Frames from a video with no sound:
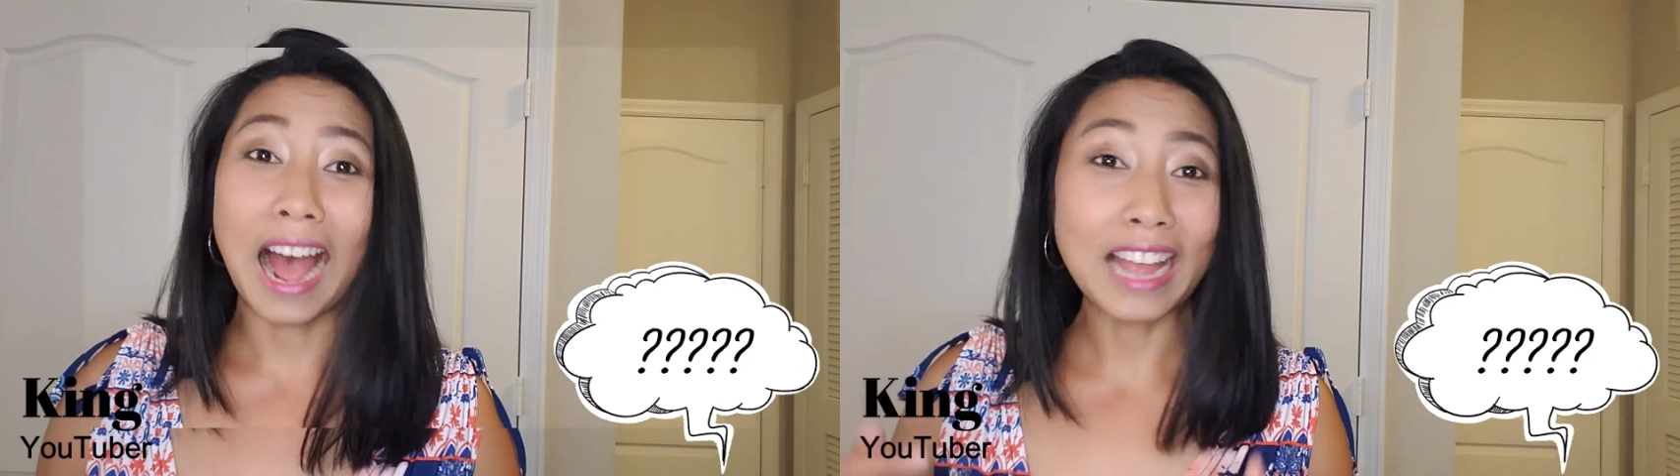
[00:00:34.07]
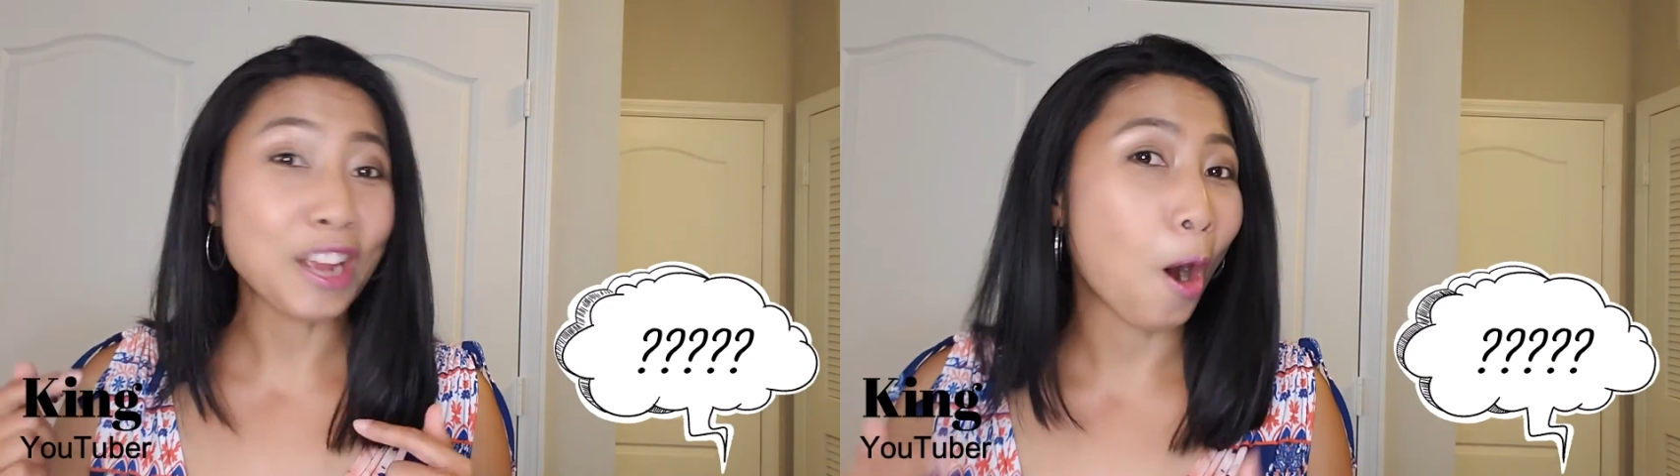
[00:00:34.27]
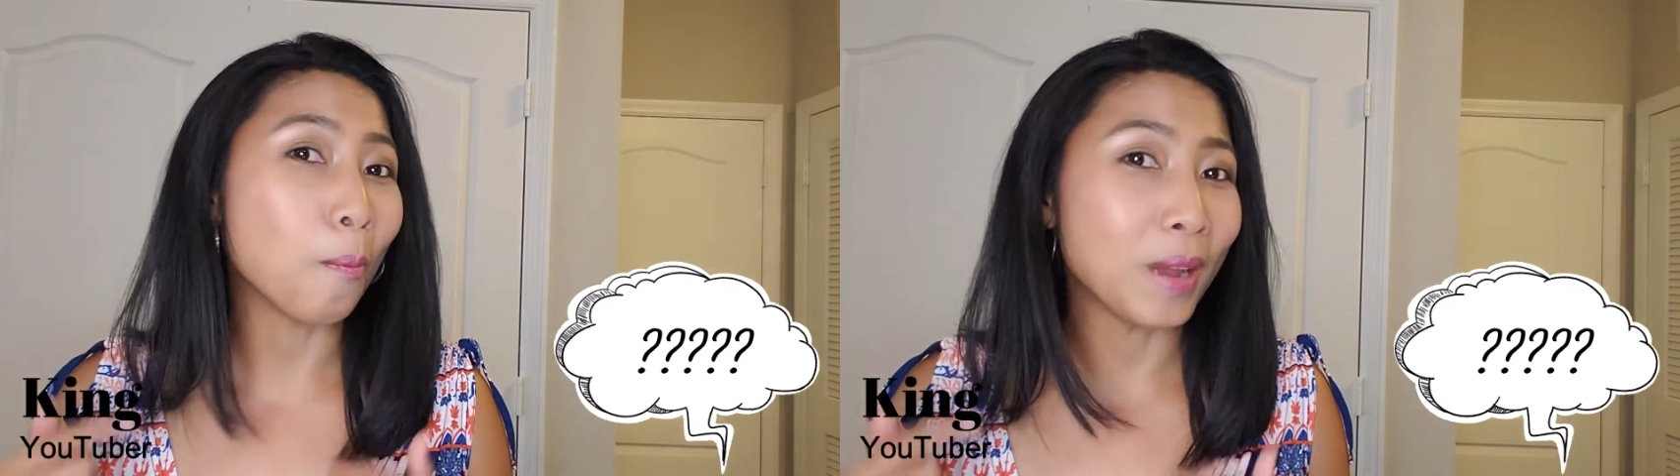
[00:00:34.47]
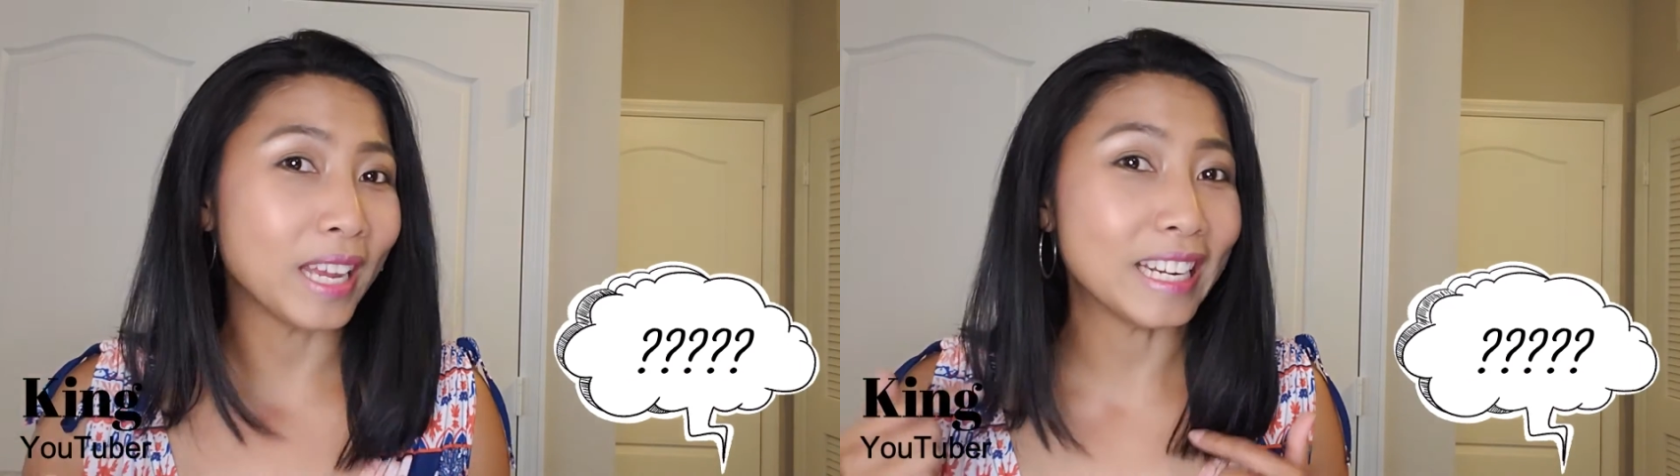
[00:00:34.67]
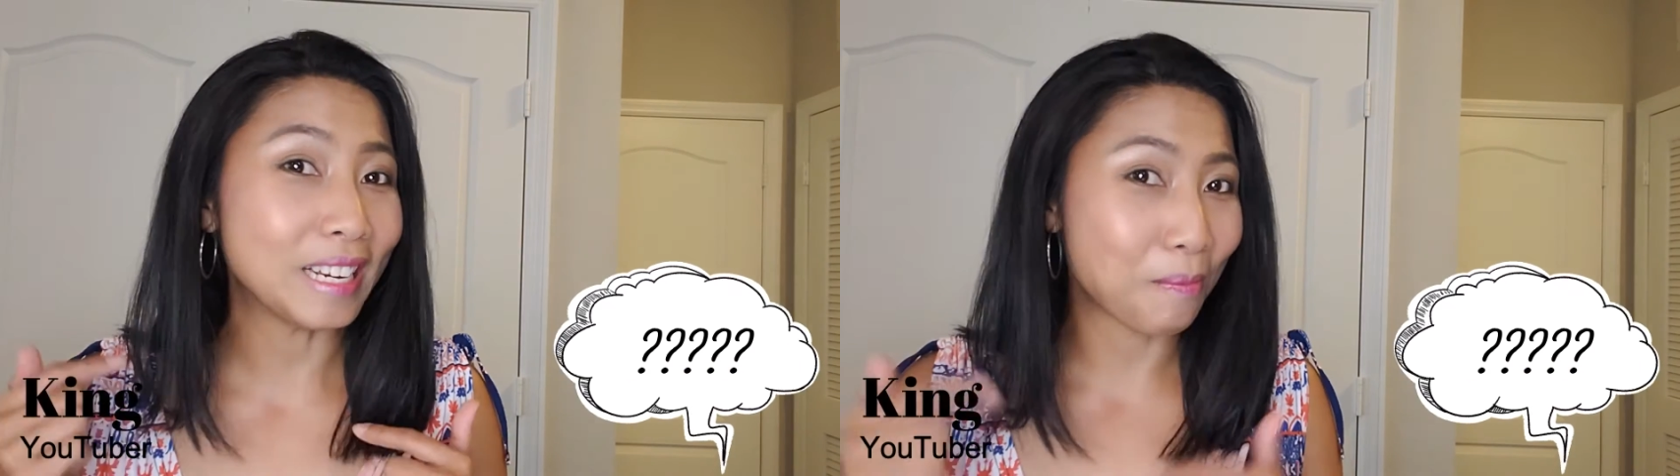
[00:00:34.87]
I
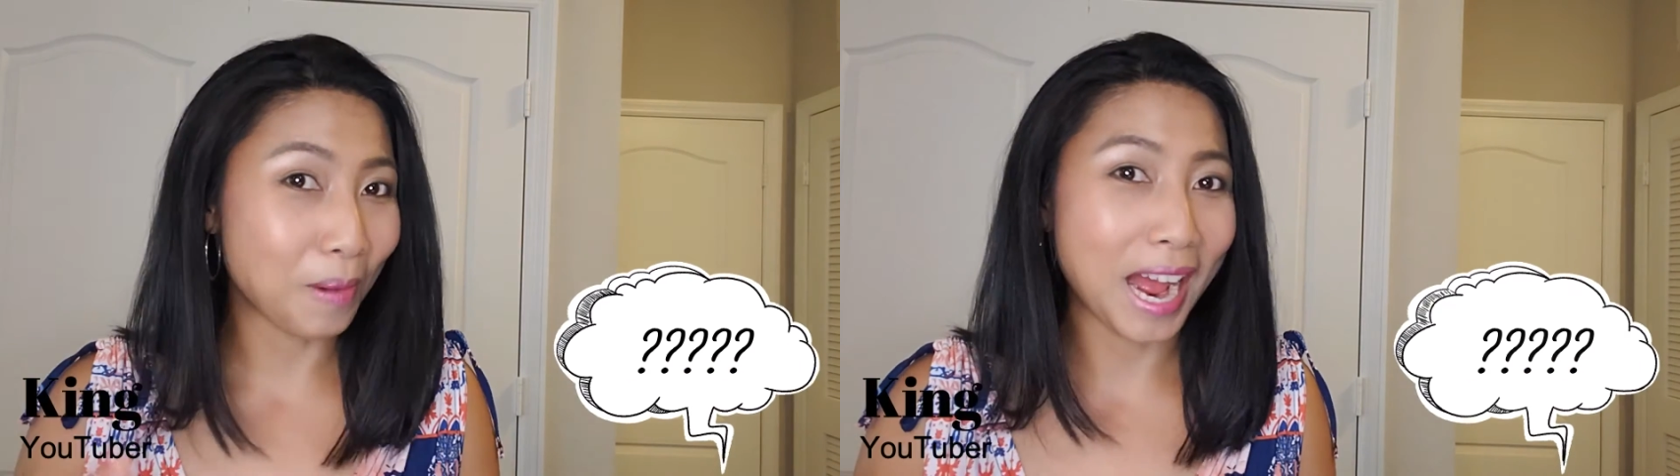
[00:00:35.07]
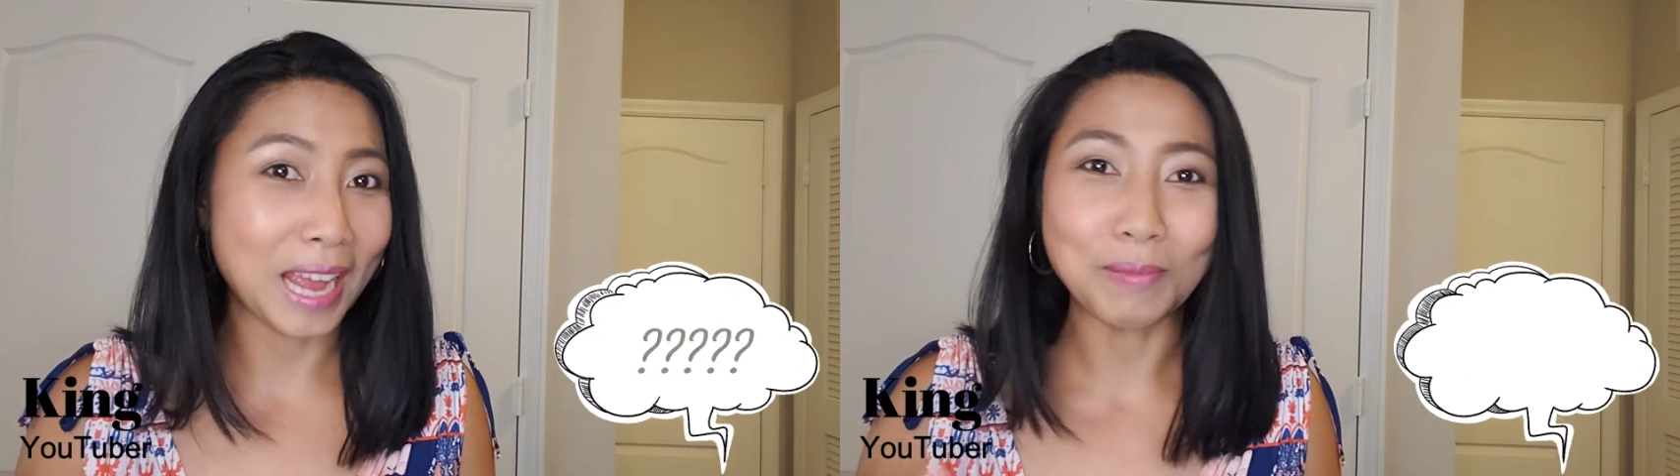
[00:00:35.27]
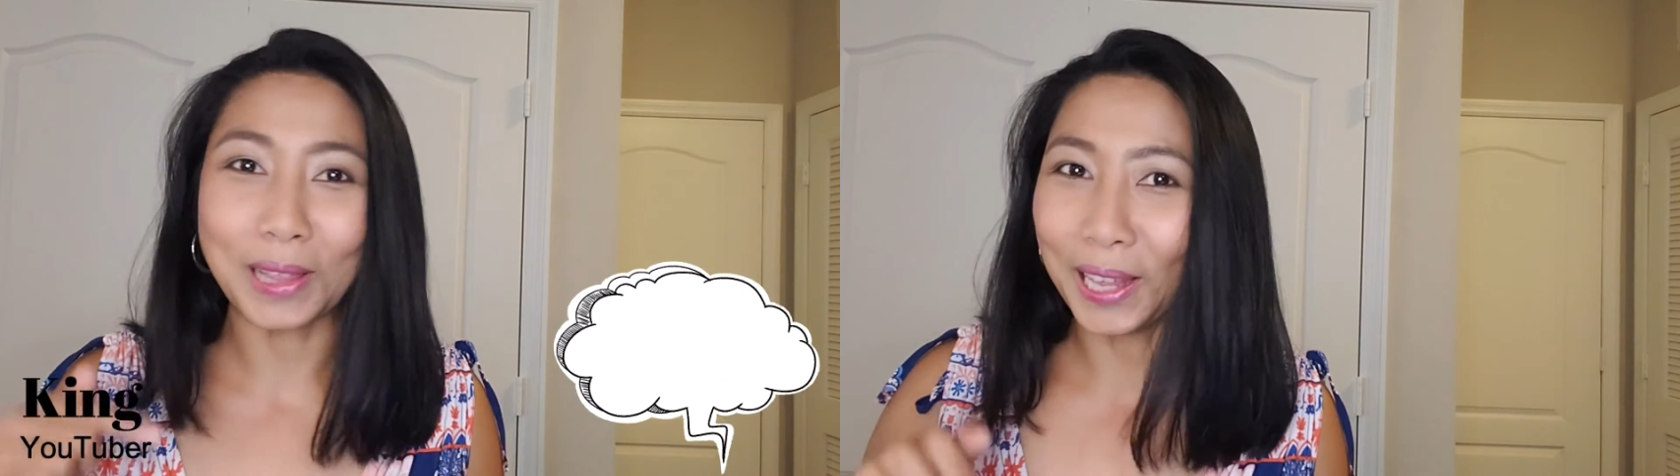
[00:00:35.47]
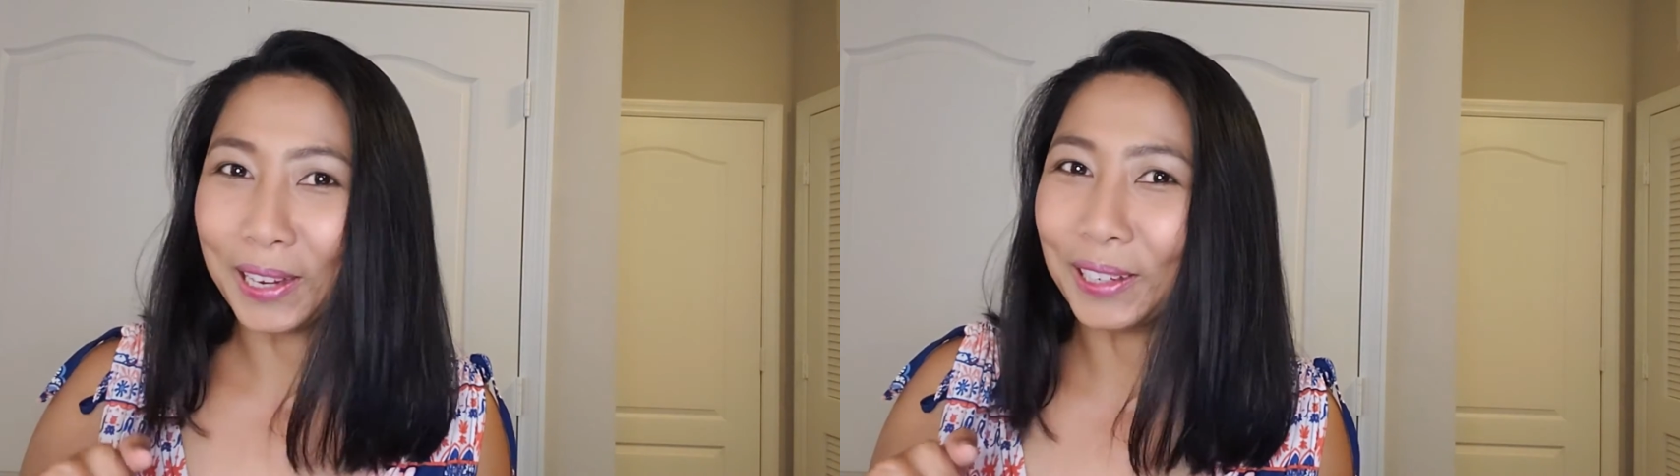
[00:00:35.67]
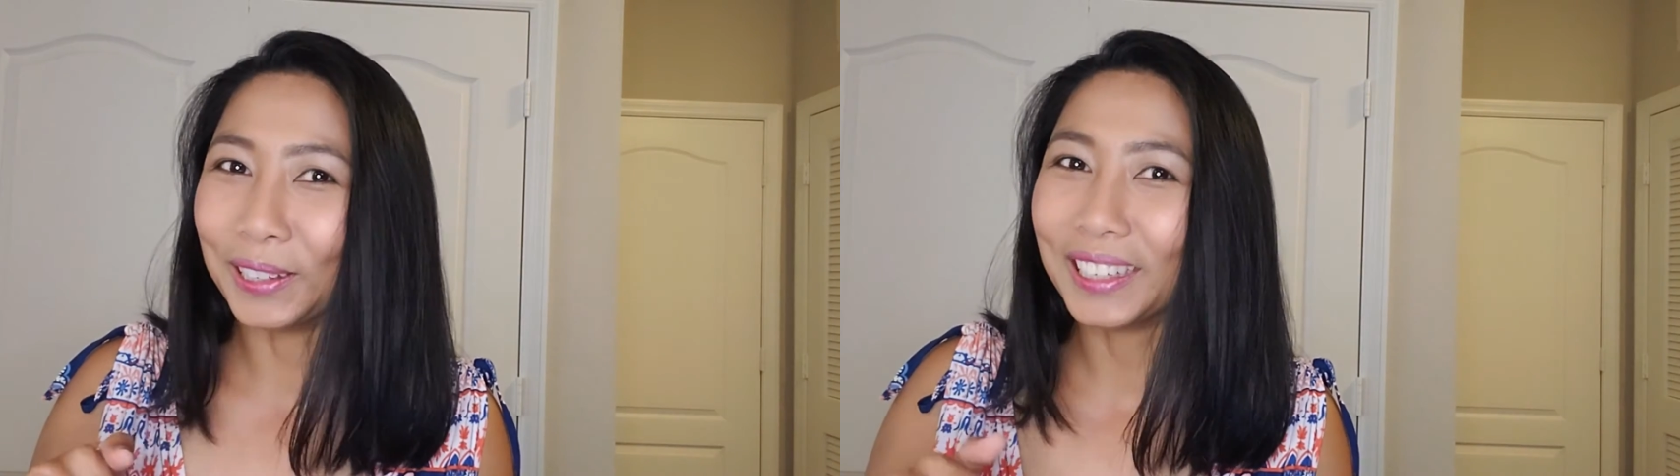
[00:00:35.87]
commented mine
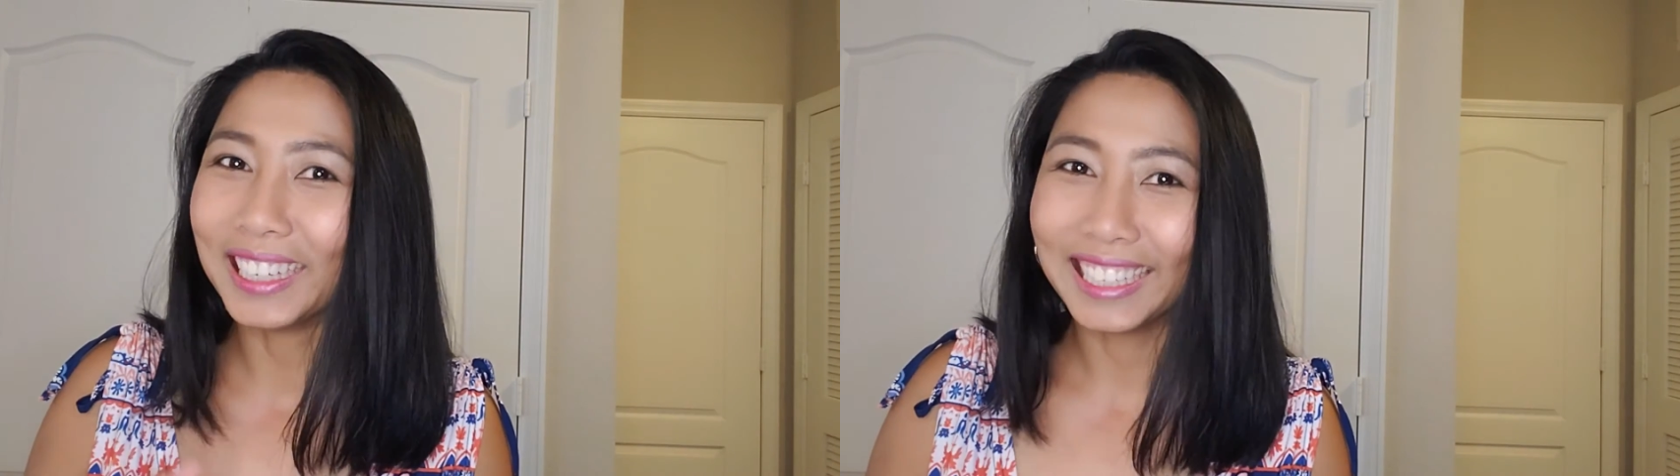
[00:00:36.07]
below.